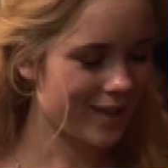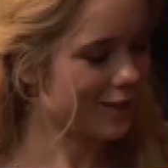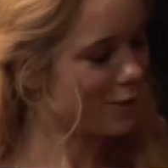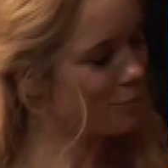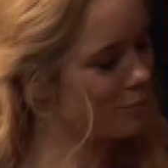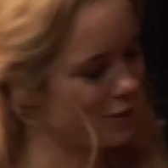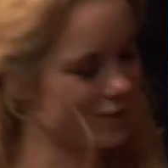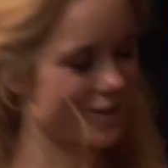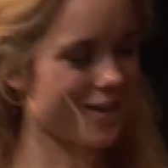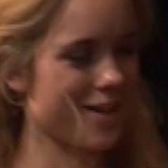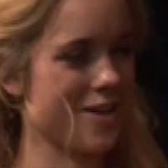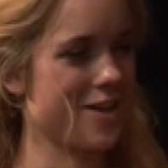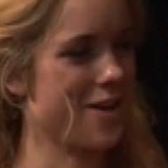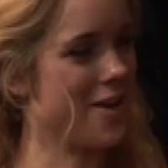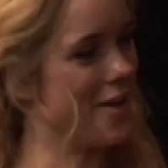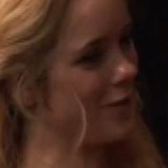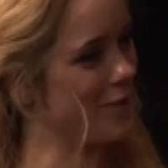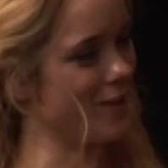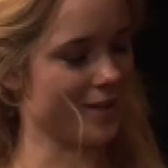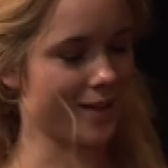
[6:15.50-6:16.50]
was he called. She
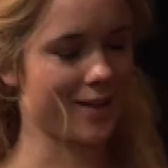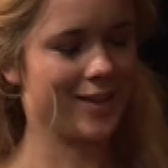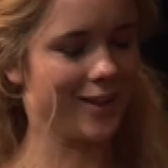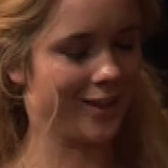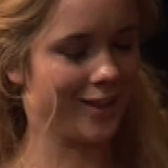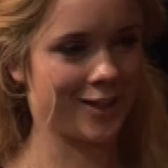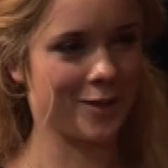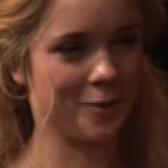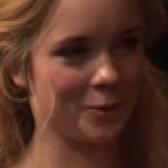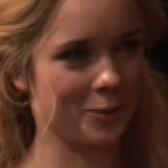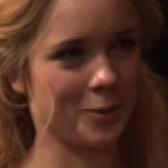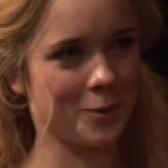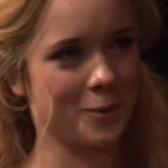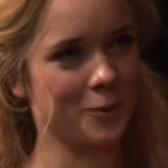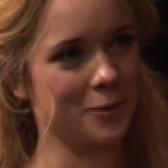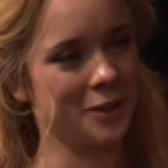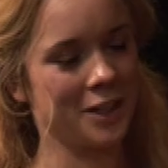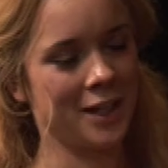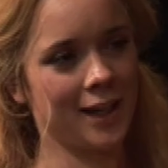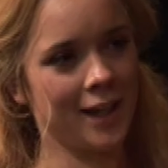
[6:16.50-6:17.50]
tries to kind of
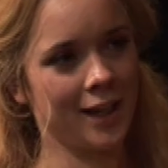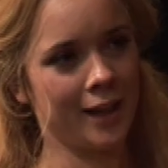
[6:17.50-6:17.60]
cover